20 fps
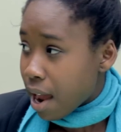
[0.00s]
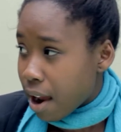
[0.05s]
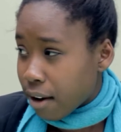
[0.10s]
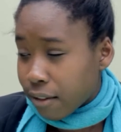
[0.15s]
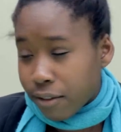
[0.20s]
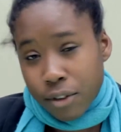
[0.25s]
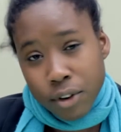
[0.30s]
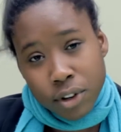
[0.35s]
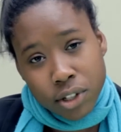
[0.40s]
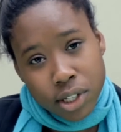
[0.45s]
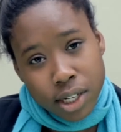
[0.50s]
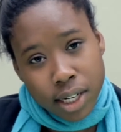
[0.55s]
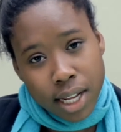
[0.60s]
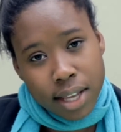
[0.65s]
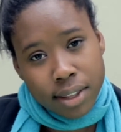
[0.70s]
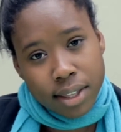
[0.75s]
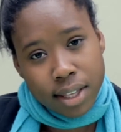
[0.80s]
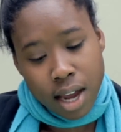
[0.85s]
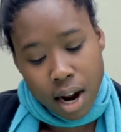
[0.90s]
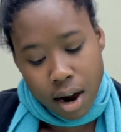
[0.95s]

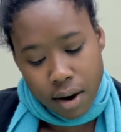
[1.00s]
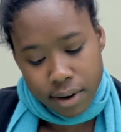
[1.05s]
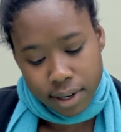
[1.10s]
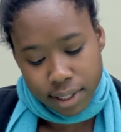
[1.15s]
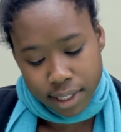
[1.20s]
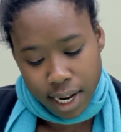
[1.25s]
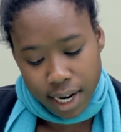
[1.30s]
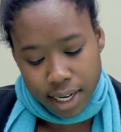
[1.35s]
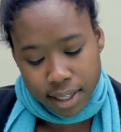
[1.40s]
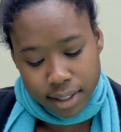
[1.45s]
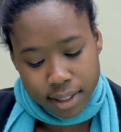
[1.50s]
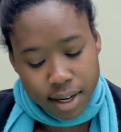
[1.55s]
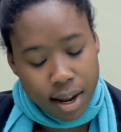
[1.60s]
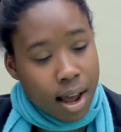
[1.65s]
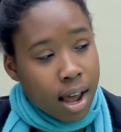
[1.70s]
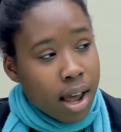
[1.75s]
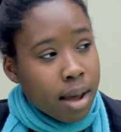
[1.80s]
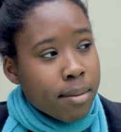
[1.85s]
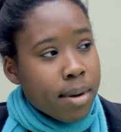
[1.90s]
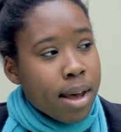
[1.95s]
Unfortunately, at the current date and
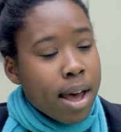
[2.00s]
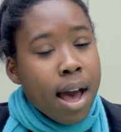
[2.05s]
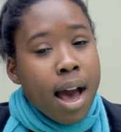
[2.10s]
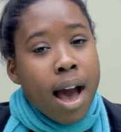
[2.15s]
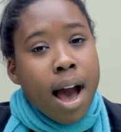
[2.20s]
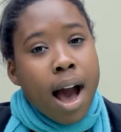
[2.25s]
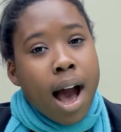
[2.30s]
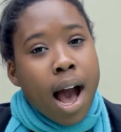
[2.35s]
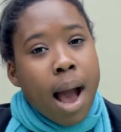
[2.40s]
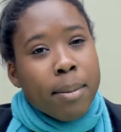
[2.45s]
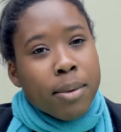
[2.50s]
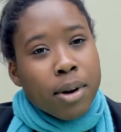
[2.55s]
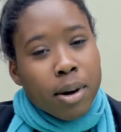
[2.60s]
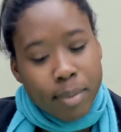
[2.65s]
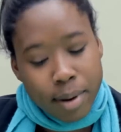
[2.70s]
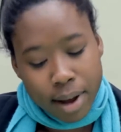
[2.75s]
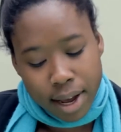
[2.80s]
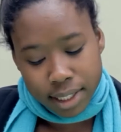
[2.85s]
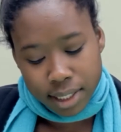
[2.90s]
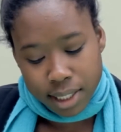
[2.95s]
time, I'm
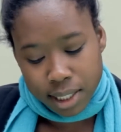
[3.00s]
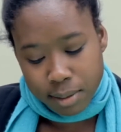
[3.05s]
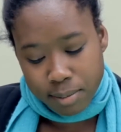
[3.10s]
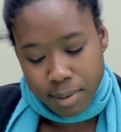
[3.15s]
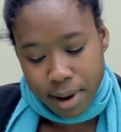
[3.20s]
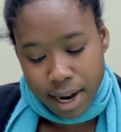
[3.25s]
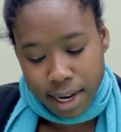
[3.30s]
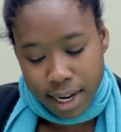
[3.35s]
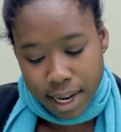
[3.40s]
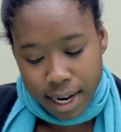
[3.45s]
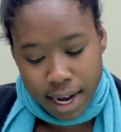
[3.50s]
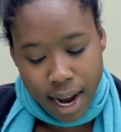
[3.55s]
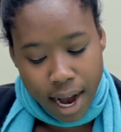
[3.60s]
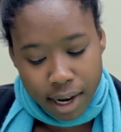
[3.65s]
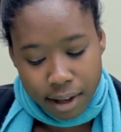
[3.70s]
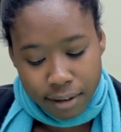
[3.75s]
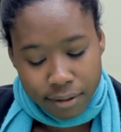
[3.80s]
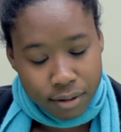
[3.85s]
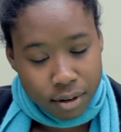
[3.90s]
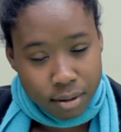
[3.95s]
not participating in
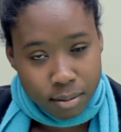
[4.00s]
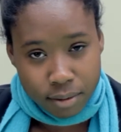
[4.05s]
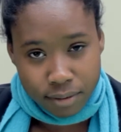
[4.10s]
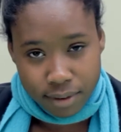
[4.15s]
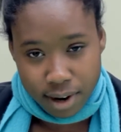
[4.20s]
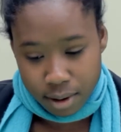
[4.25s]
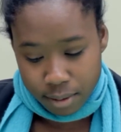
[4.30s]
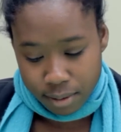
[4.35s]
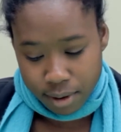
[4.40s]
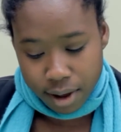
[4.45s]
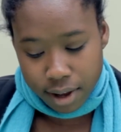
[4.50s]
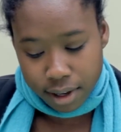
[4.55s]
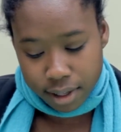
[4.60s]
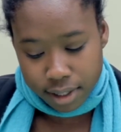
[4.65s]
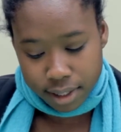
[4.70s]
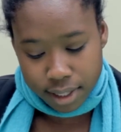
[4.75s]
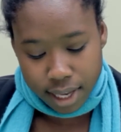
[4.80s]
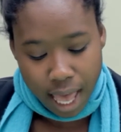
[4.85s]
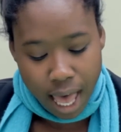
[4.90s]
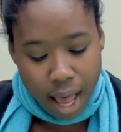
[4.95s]
any form of
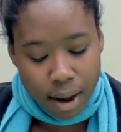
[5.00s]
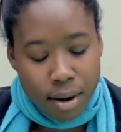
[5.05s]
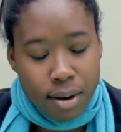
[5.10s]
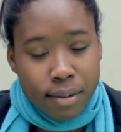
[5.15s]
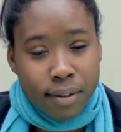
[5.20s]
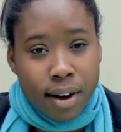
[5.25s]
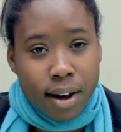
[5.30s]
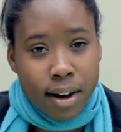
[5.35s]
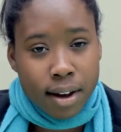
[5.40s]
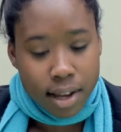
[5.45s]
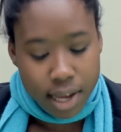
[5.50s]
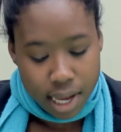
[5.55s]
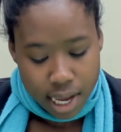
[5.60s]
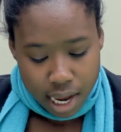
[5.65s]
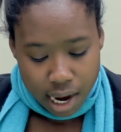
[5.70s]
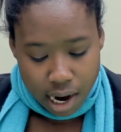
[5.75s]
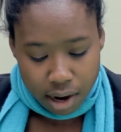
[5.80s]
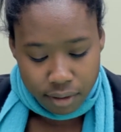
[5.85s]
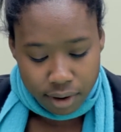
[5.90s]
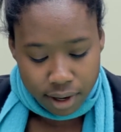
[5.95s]
networks. However,
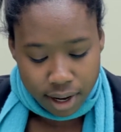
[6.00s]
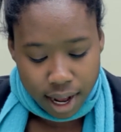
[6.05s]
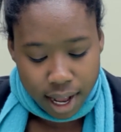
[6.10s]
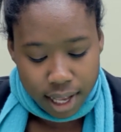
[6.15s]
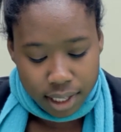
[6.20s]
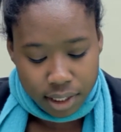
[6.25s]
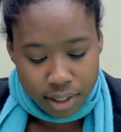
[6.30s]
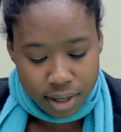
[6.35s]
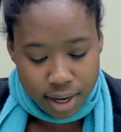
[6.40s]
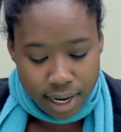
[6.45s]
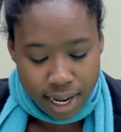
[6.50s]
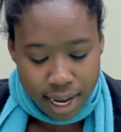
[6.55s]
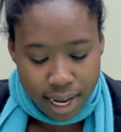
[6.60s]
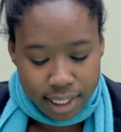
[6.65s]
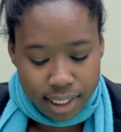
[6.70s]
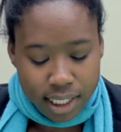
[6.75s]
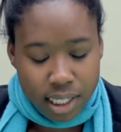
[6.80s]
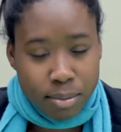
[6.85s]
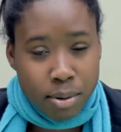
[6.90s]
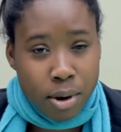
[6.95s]
in regards to
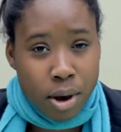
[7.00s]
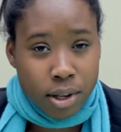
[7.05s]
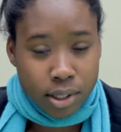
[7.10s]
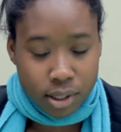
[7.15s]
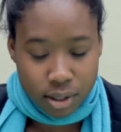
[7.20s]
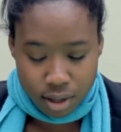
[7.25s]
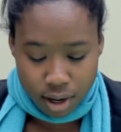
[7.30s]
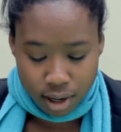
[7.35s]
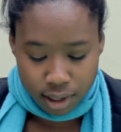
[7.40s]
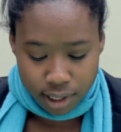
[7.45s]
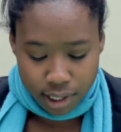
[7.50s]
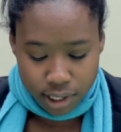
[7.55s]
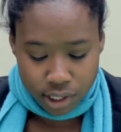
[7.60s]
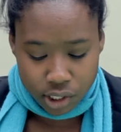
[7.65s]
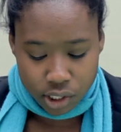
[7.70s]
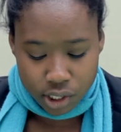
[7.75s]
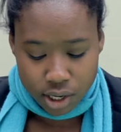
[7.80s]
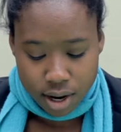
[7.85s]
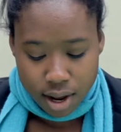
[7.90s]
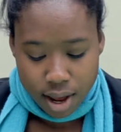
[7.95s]
enhancing personal
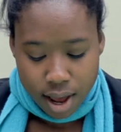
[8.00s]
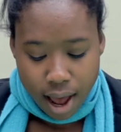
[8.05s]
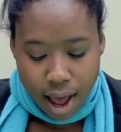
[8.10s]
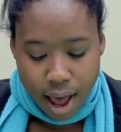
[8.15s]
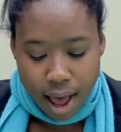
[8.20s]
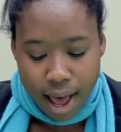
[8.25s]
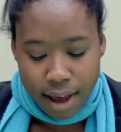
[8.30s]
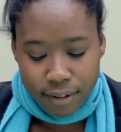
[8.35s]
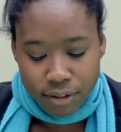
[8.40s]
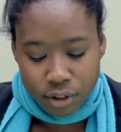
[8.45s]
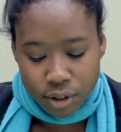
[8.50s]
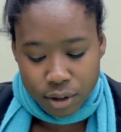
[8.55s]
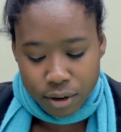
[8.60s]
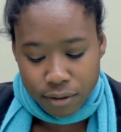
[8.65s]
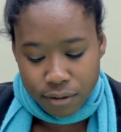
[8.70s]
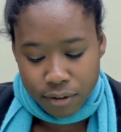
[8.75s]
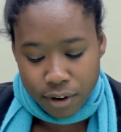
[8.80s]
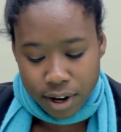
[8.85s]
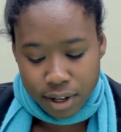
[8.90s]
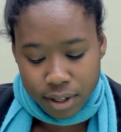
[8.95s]
knowledge, I have
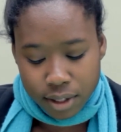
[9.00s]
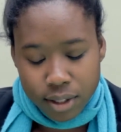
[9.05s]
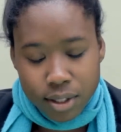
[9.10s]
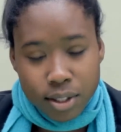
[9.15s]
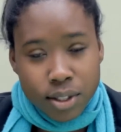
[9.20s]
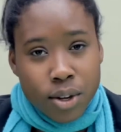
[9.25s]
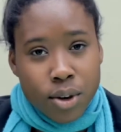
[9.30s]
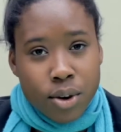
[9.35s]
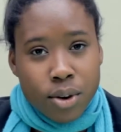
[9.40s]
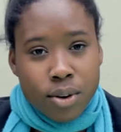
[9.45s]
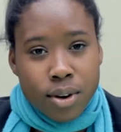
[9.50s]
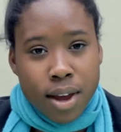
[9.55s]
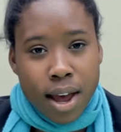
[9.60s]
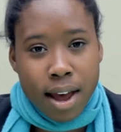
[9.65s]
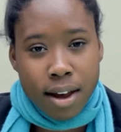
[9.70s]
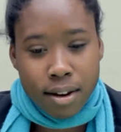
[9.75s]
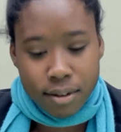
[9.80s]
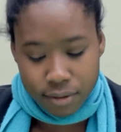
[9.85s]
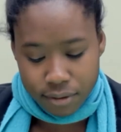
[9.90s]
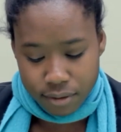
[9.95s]
two friends who
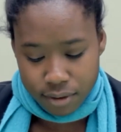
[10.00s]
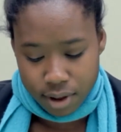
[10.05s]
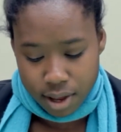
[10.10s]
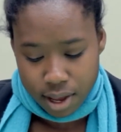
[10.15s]
have